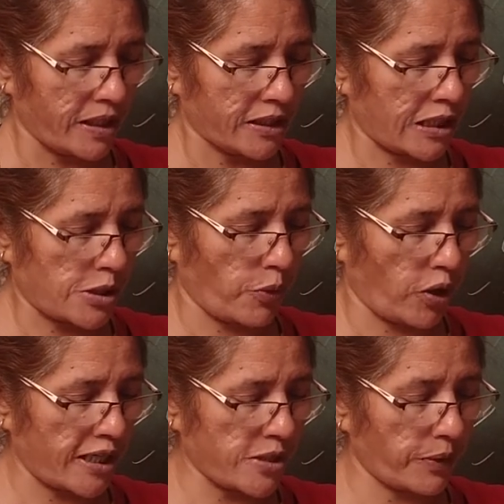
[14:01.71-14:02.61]
The
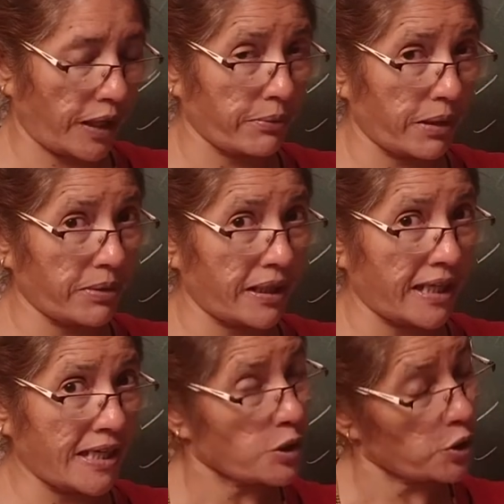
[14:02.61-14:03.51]
smallest prime number
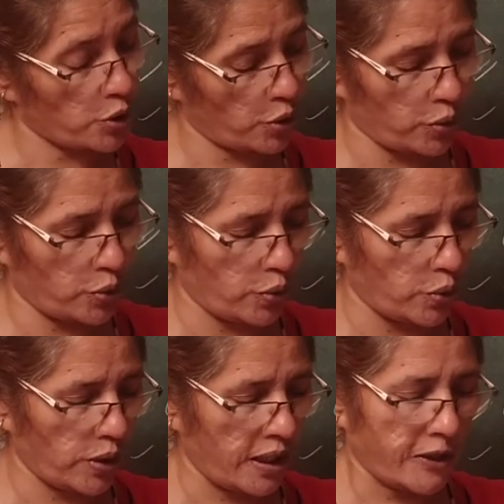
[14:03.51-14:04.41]
is
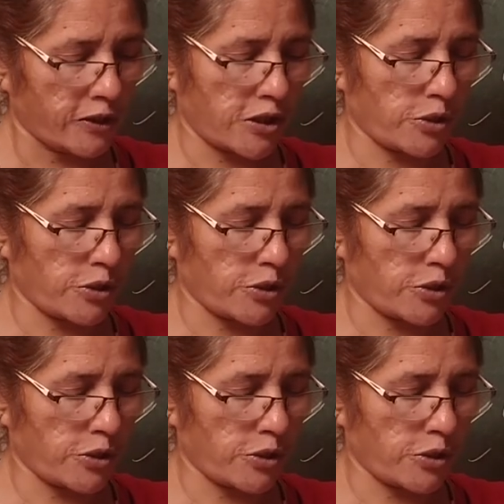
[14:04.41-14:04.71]
2. The